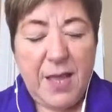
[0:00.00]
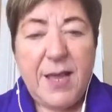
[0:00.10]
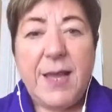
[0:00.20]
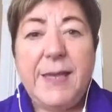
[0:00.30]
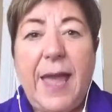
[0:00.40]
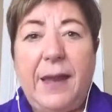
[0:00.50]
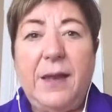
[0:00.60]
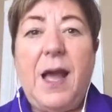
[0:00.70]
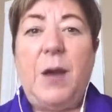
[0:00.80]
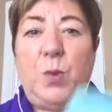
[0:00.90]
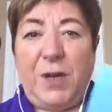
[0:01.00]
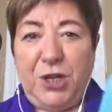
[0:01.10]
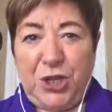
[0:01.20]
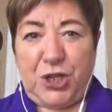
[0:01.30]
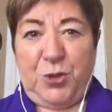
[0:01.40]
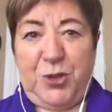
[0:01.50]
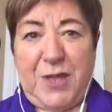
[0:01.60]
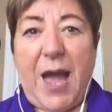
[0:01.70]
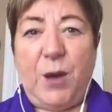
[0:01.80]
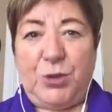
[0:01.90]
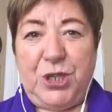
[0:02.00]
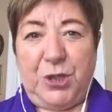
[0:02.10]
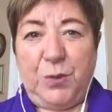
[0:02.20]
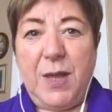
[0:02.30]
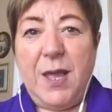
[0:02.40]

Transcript: Again, I wanted to show you the how-to.